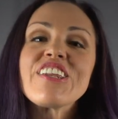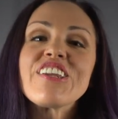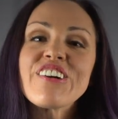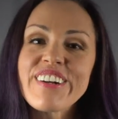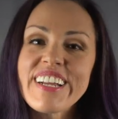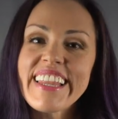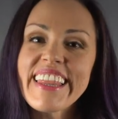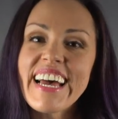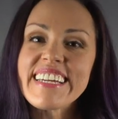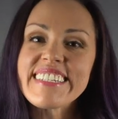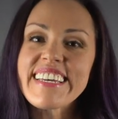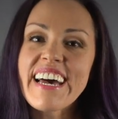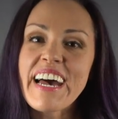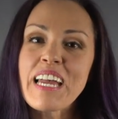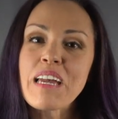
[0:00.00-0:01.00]
During
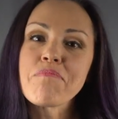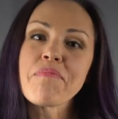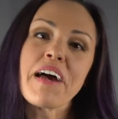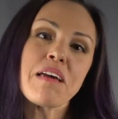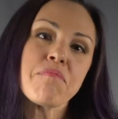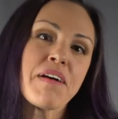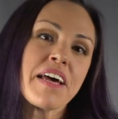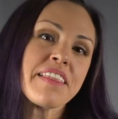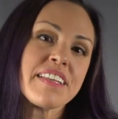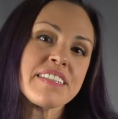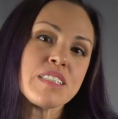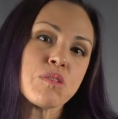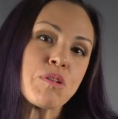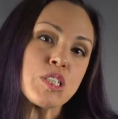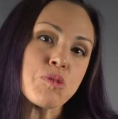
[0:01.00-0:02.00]
that time, I met the
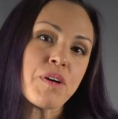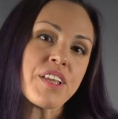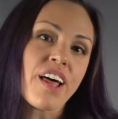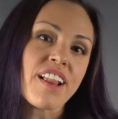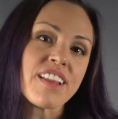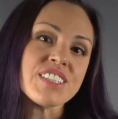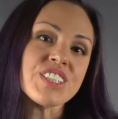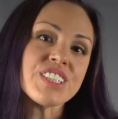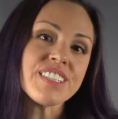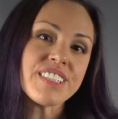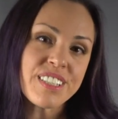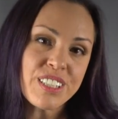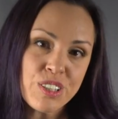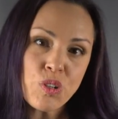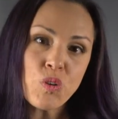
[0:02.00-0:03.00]
speech pathologist
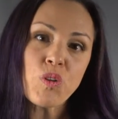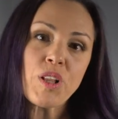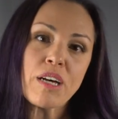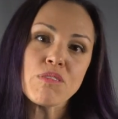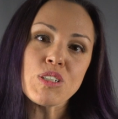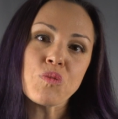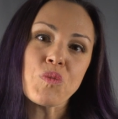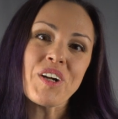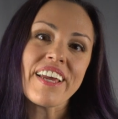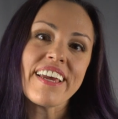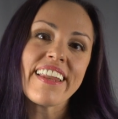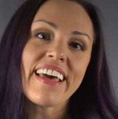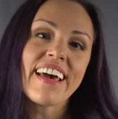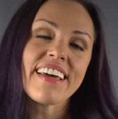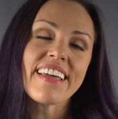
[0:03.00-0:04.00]
at the school I was
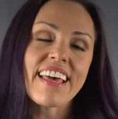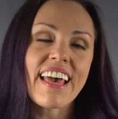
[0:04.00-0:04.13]
working at,